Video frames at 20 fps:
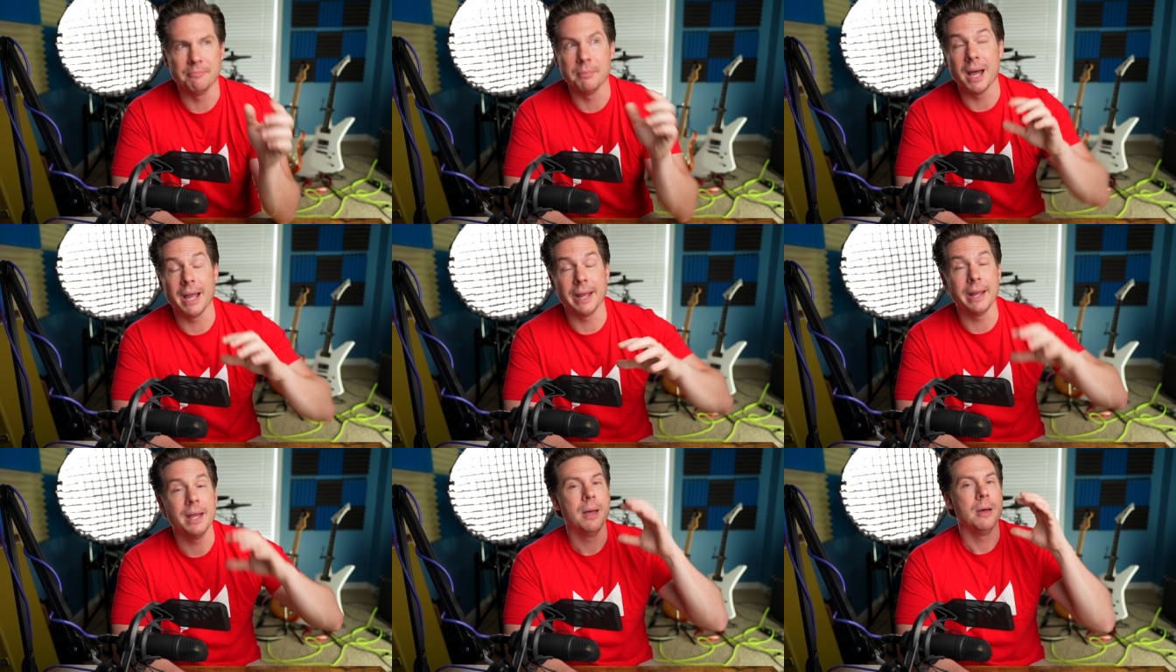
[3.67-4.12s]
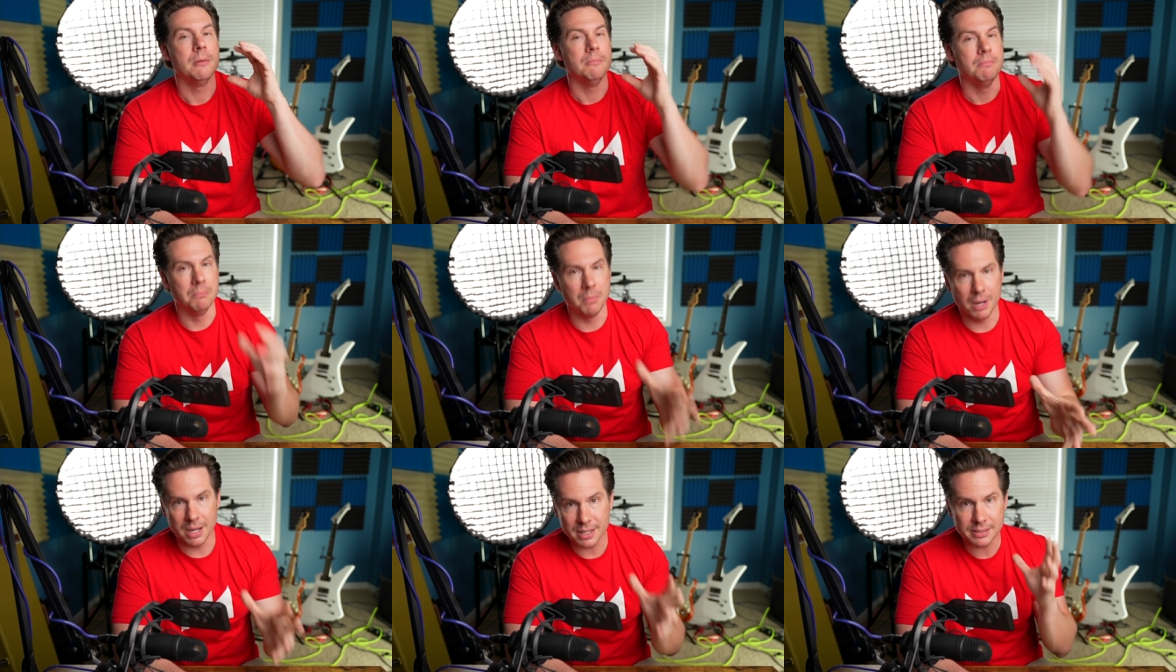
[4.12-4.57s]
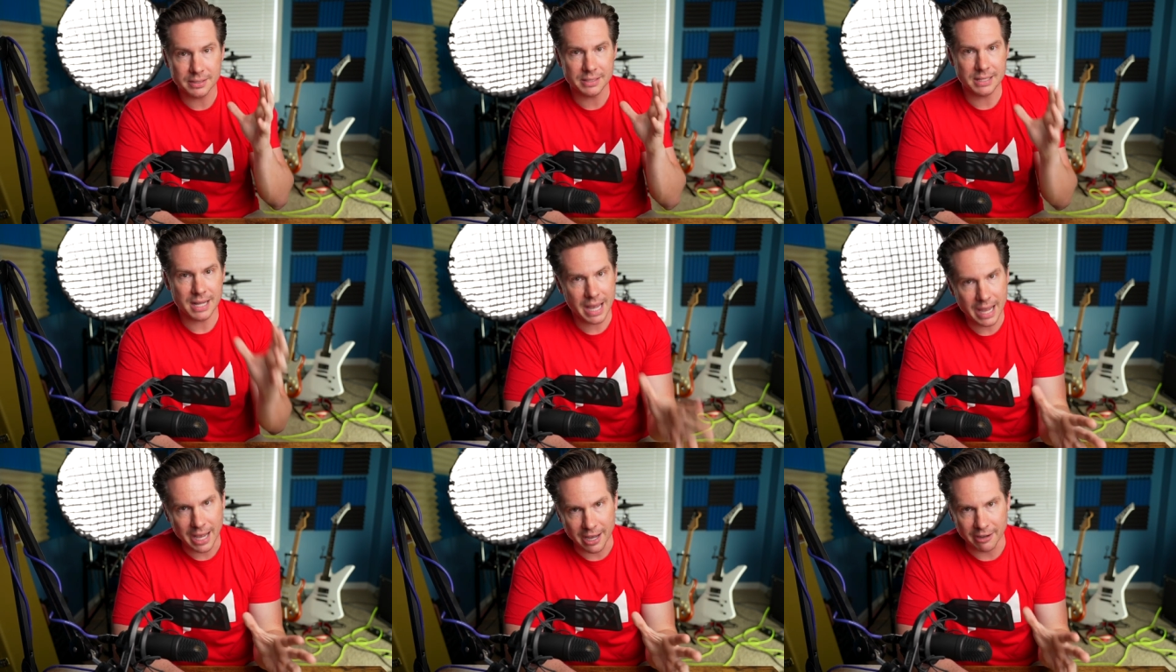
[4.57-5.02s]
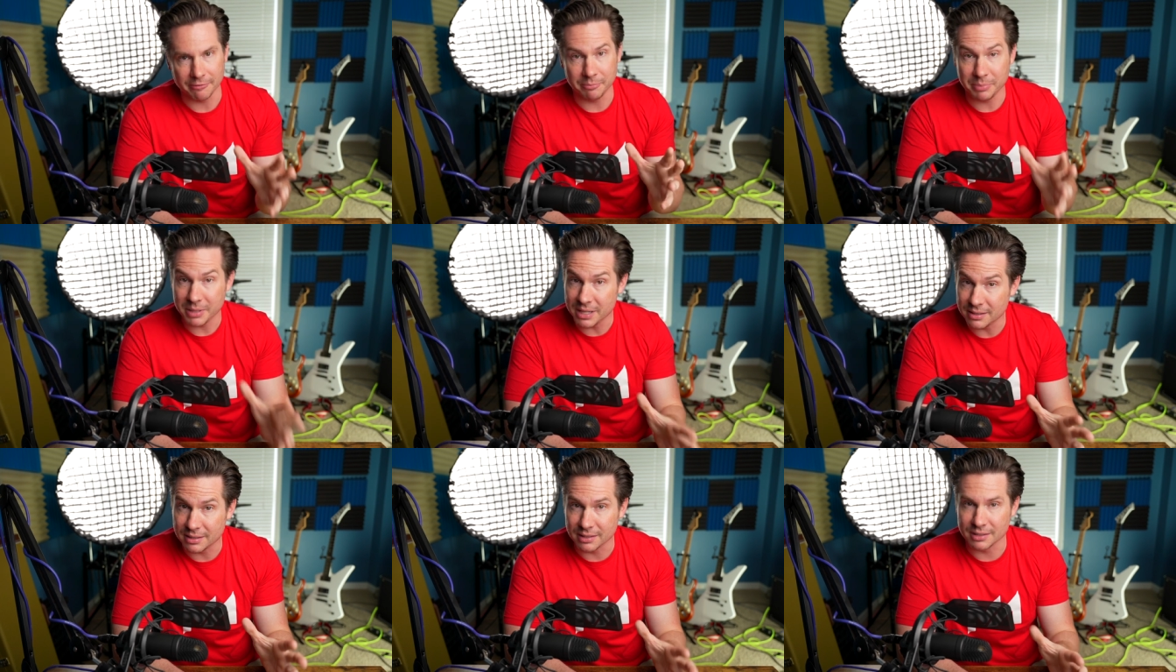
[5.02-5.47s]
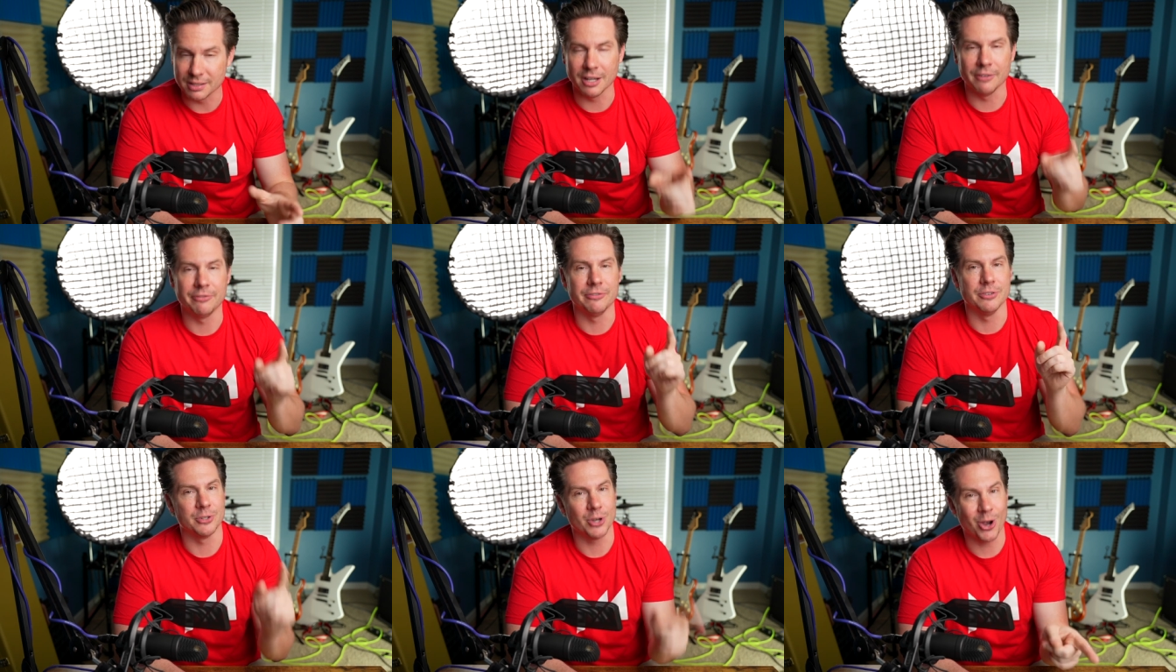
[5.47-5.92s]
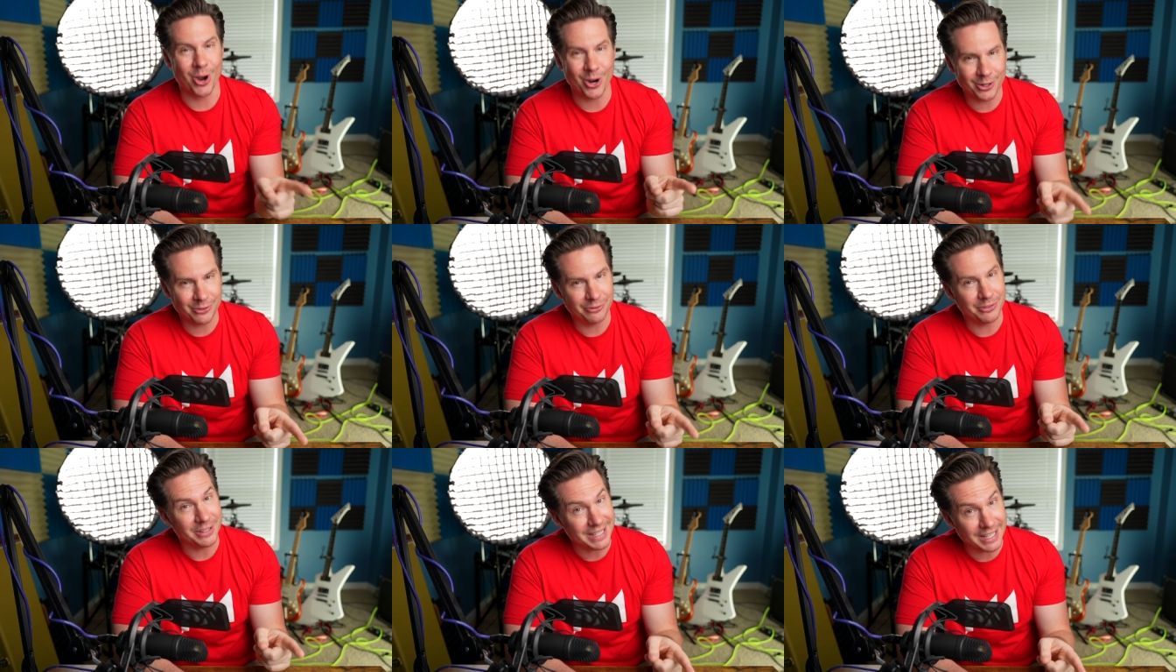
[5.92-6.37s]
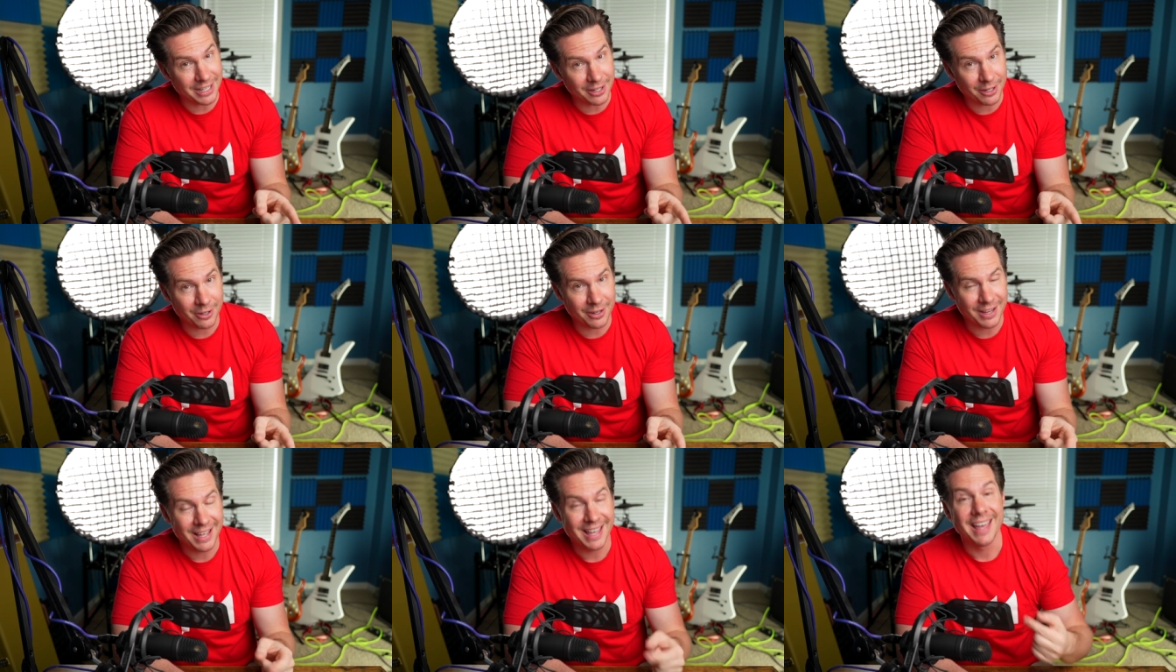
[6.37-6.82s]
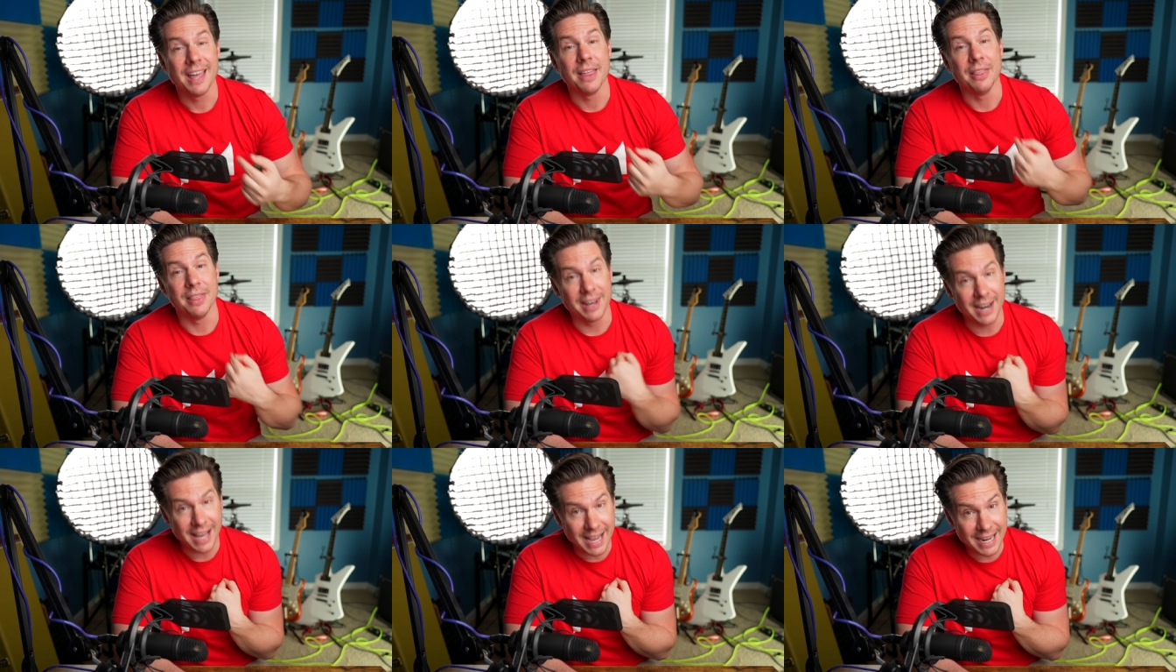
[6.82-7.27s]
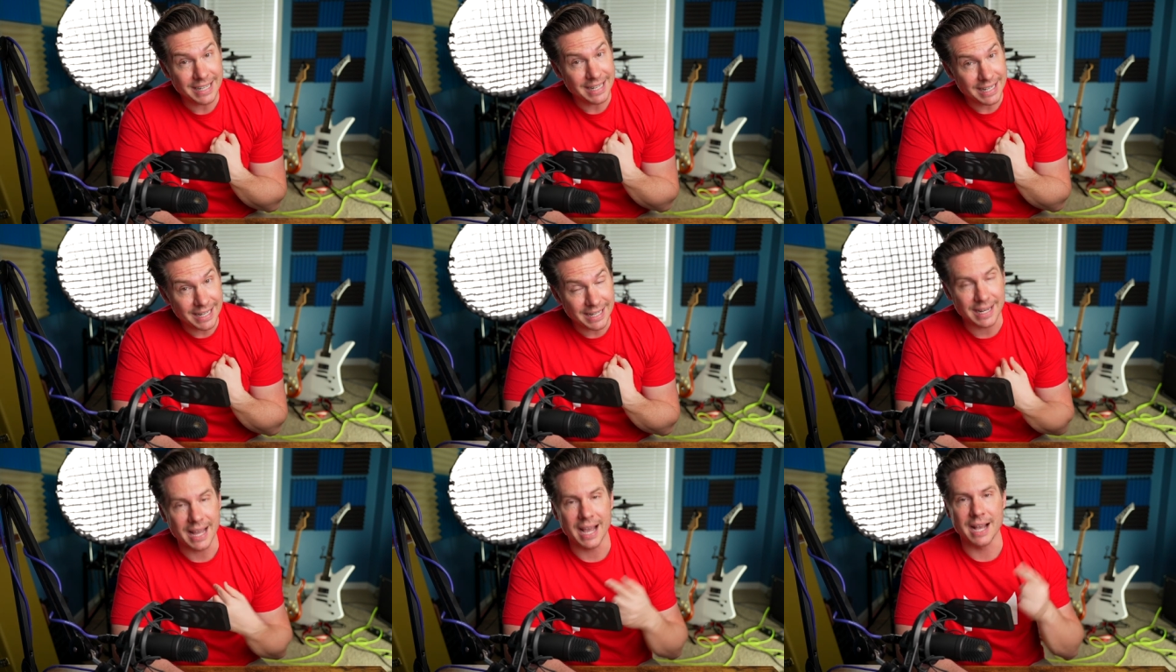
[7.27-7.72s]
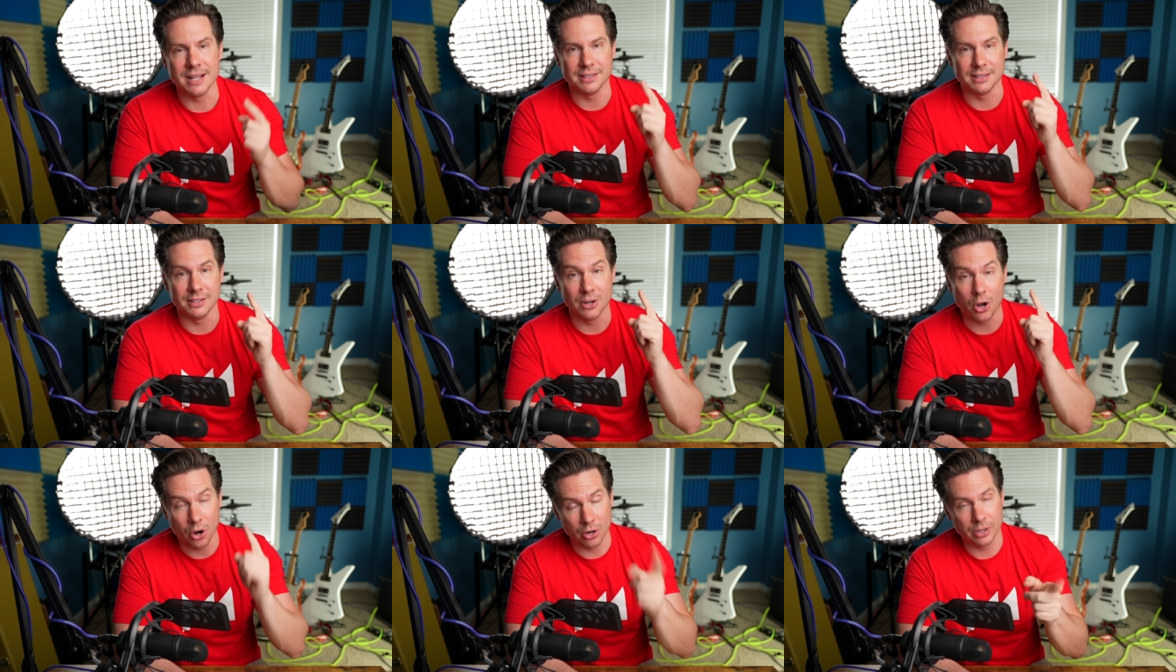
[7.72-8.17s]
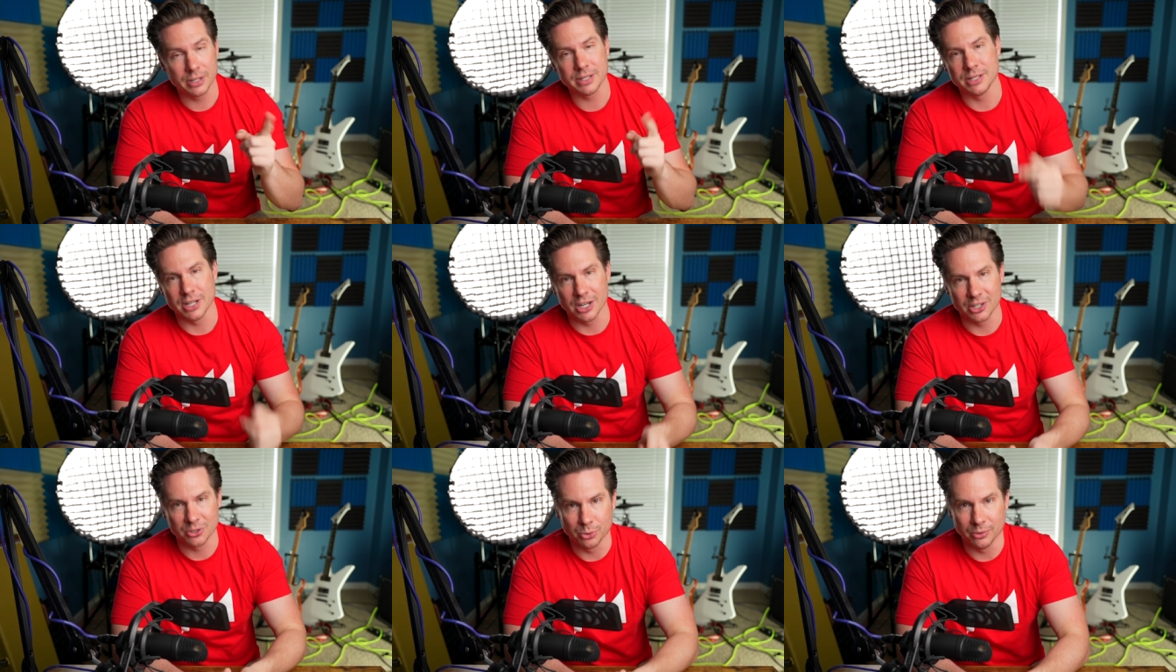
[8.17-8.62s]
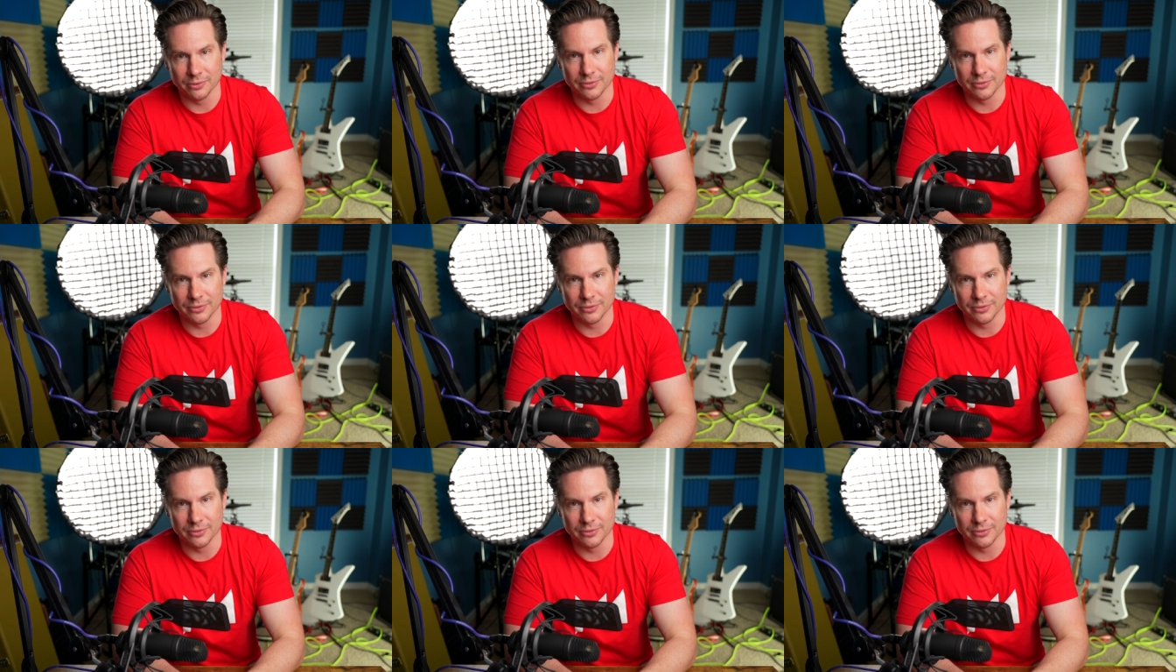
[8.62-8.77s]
my must-have pieces of photography gear that I need as an architectural